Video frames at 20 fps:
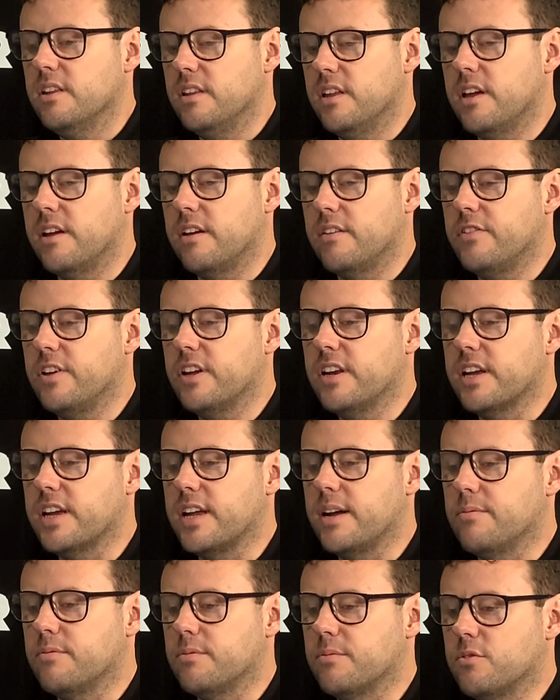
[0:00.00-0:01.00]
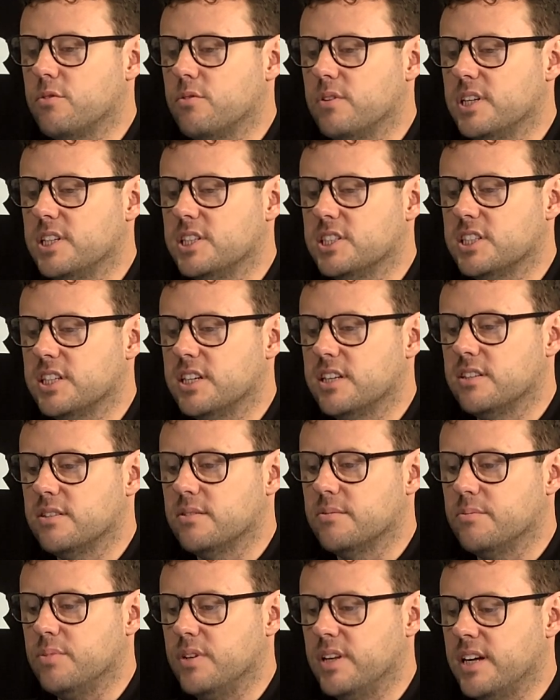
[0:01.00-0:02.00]
Yeah, if you're going to come from Queensland
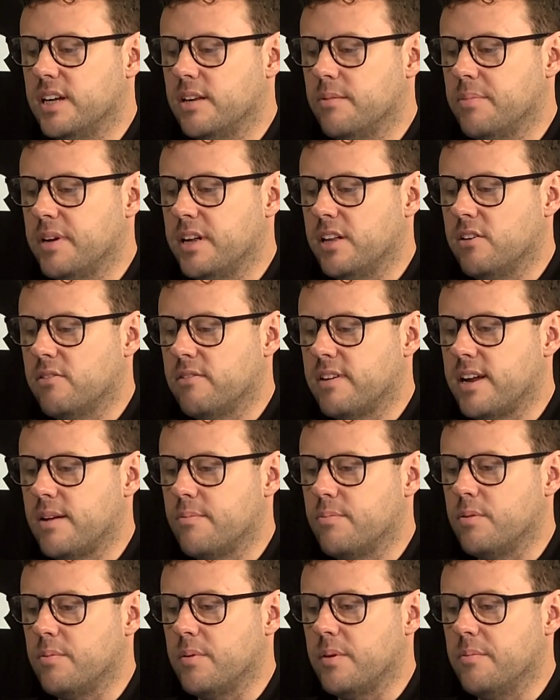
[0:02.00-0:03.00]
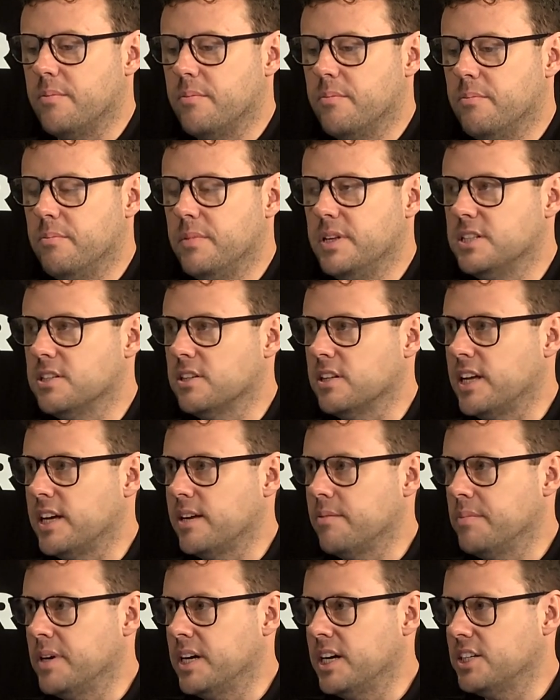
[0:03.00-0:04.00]
and play in Ballarat, probably mid to
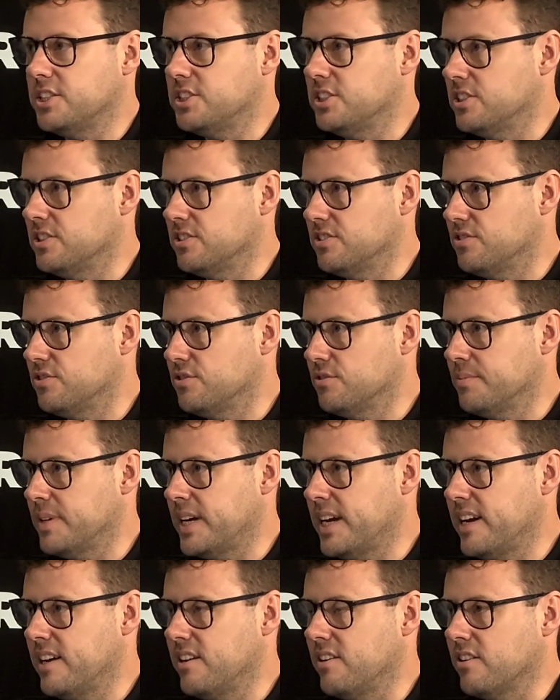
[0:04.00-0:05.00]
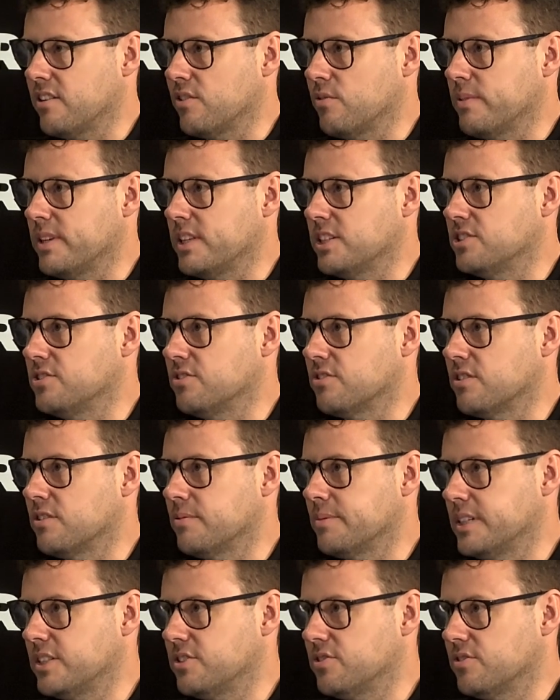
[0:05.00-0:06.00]
late March isn't too bad. Like the weather's not going to
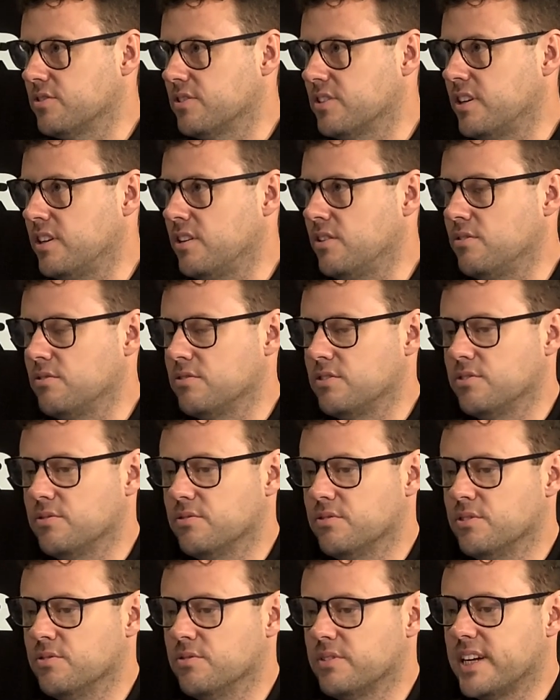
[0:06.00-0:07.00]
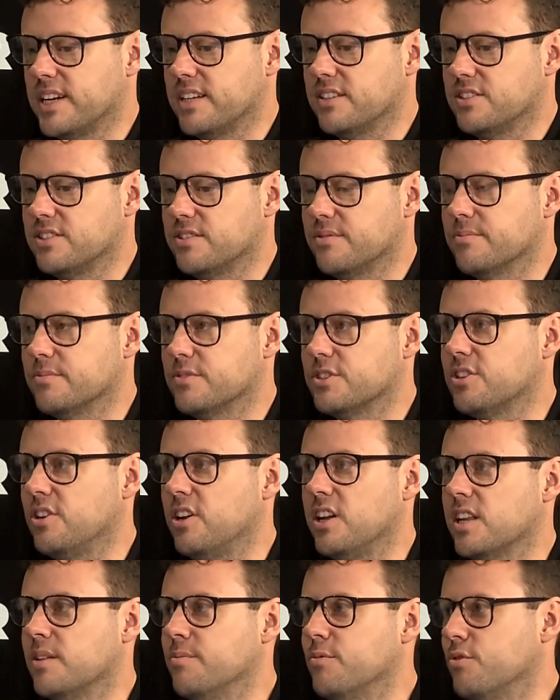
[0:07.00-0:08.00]
be too cold. You'll get some
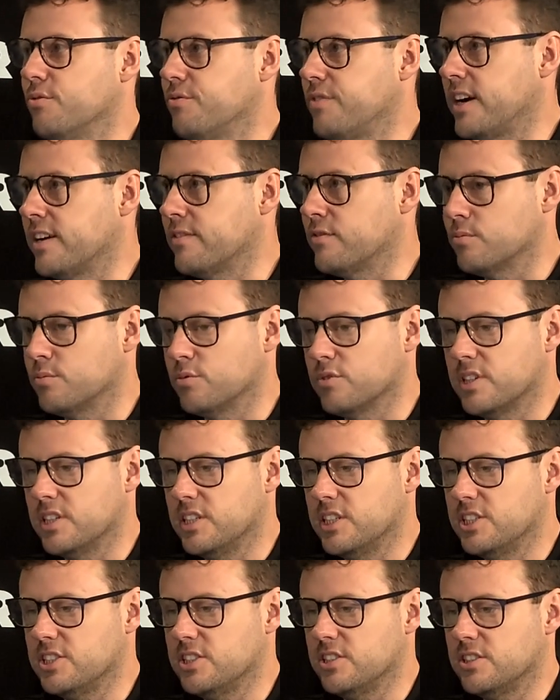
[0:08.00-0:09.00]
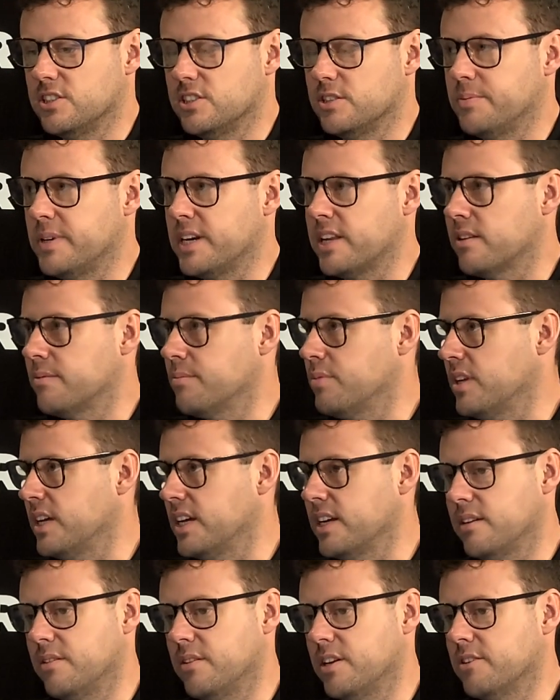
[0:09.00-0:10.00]
slightly more favourable conditions. It's better than
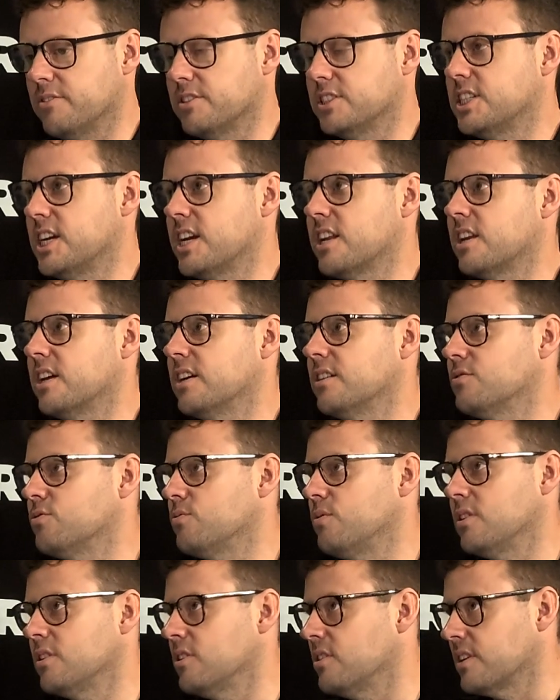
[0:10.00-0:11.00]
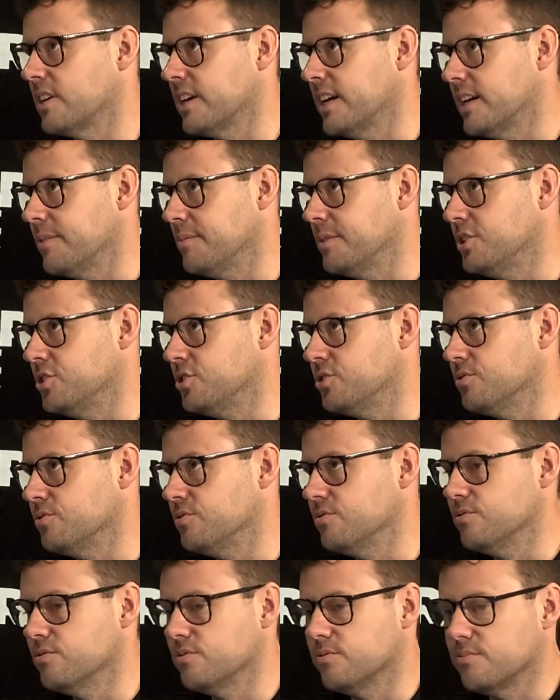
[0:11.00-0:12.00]
playing, a Saturday twilight game in
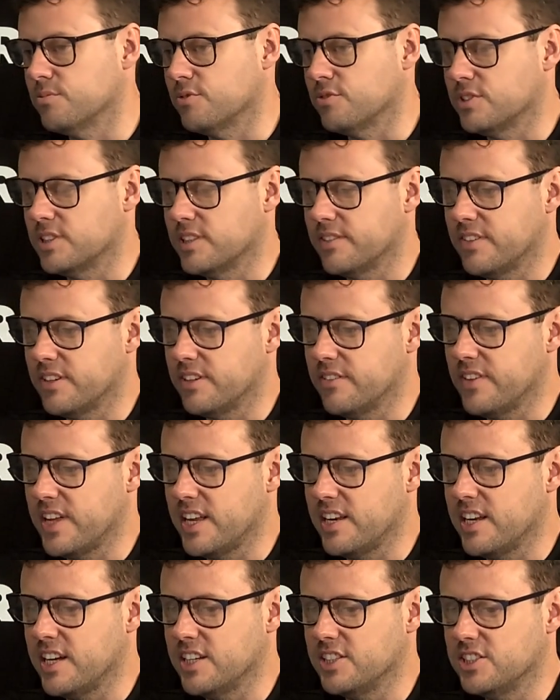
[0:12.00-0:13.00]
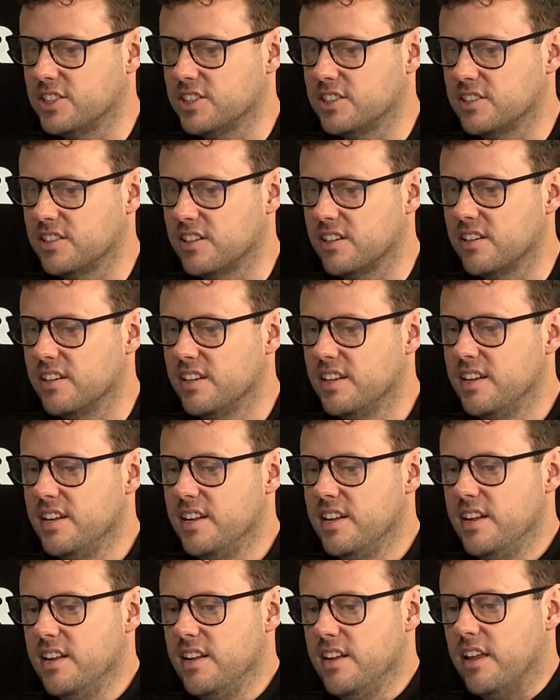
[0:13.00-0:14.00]
June or something of that nature. So
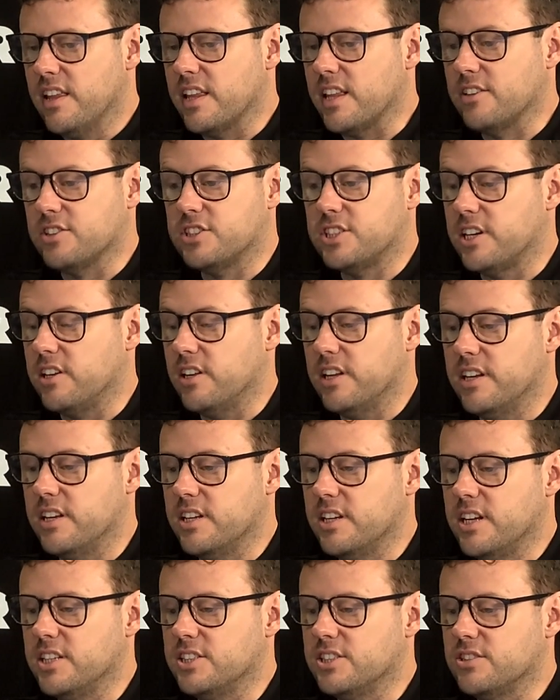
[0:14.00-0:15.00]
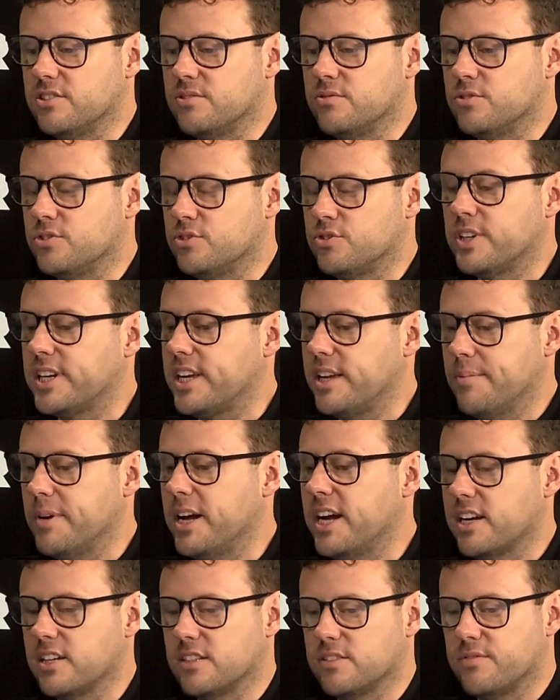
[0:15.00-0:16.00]
I think I'll settle in. It's a tricky
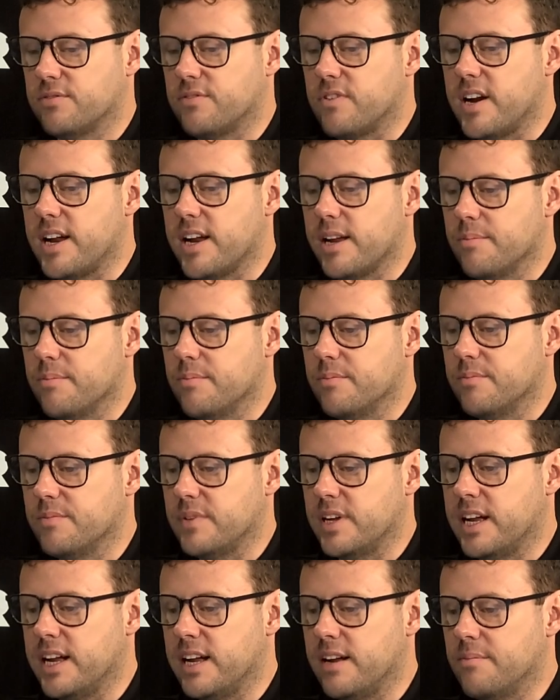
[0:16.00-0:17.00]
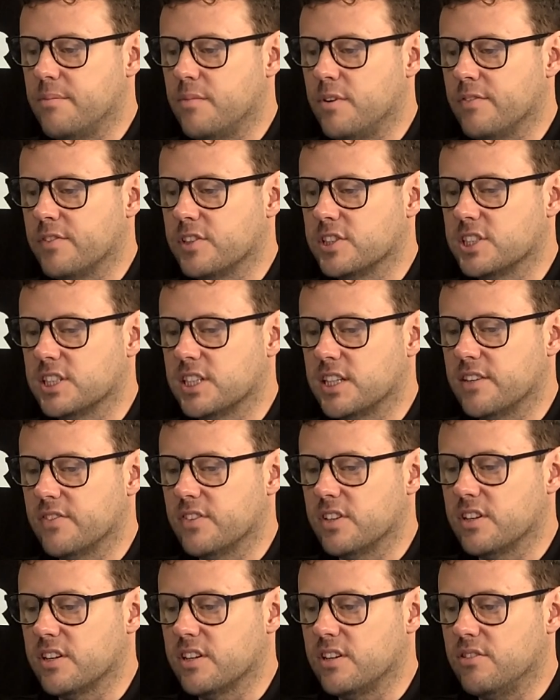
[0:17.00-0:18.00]
market to frame, obviously,
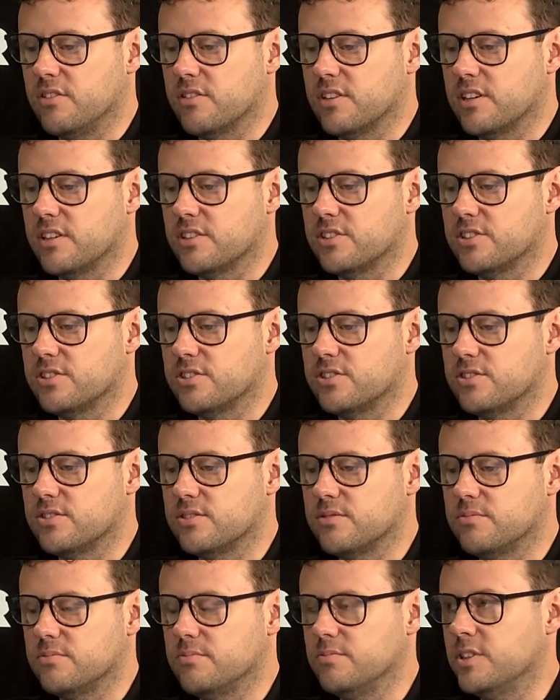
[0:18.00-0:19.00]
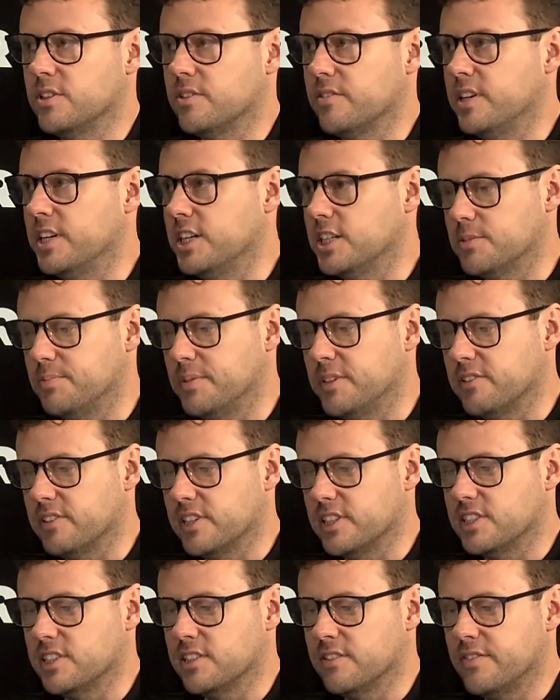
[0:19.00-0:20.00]
given the Gold Coast's
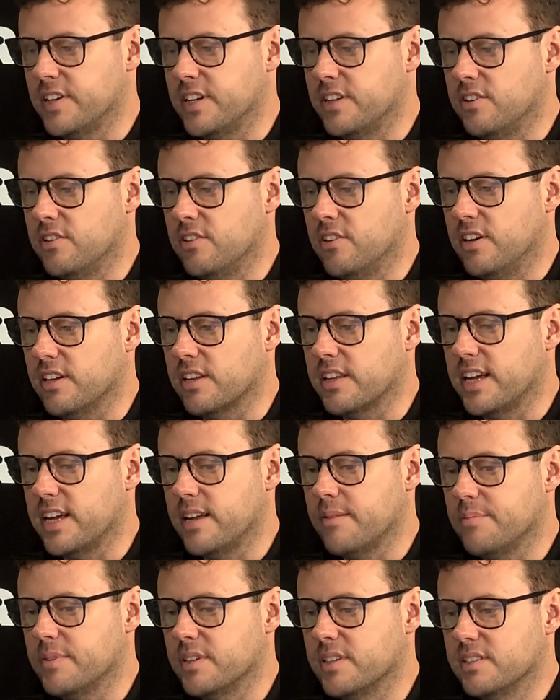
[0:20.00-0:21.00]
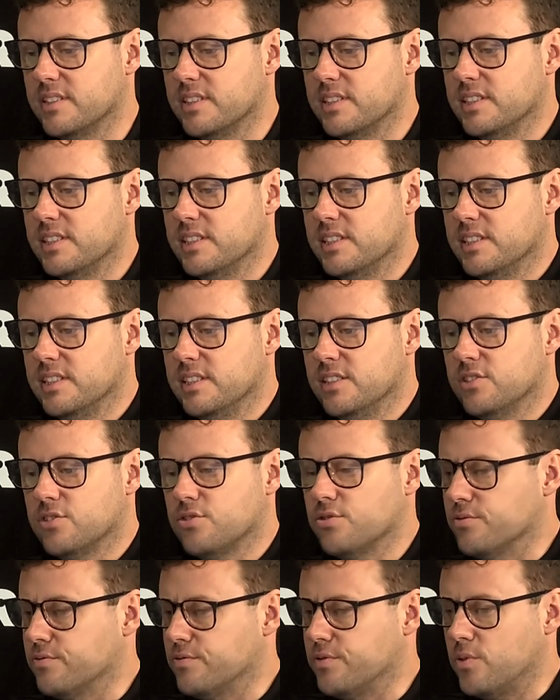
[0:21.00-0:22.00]
inexperience at a venue like that, but
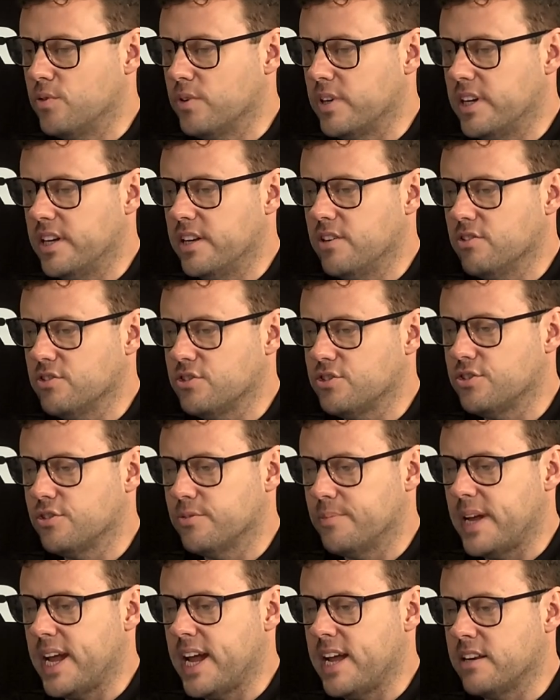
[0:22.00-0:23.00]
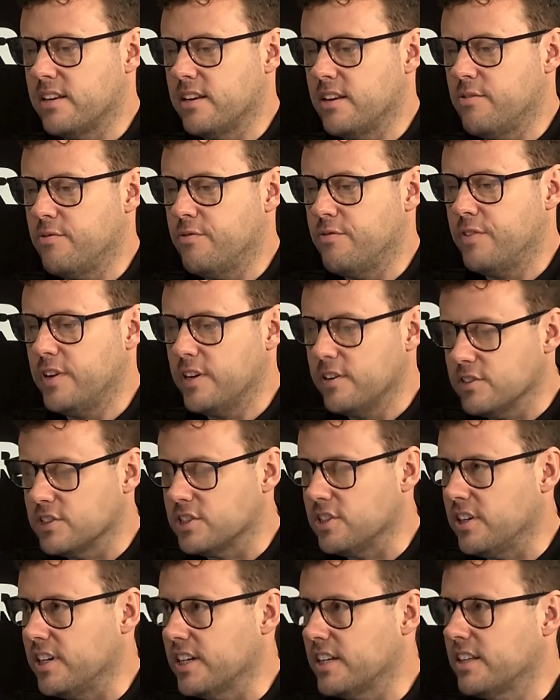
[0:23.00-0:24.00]
240, not too bad. It feels
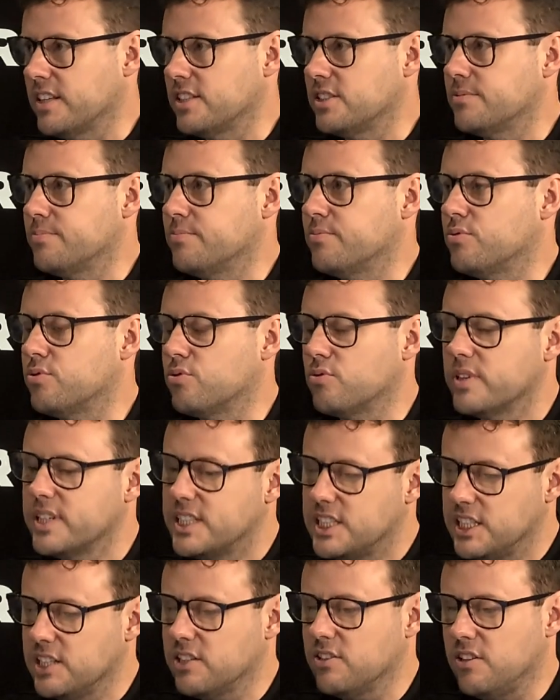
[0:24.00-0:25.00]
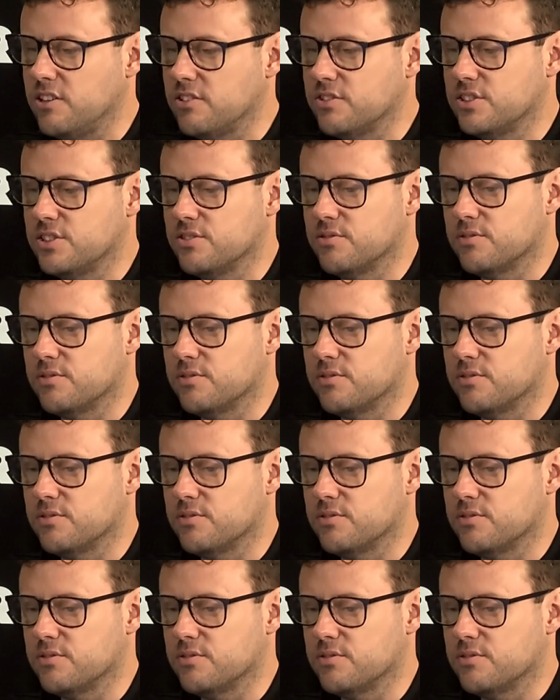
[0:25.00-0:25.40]
like it's pretty close to a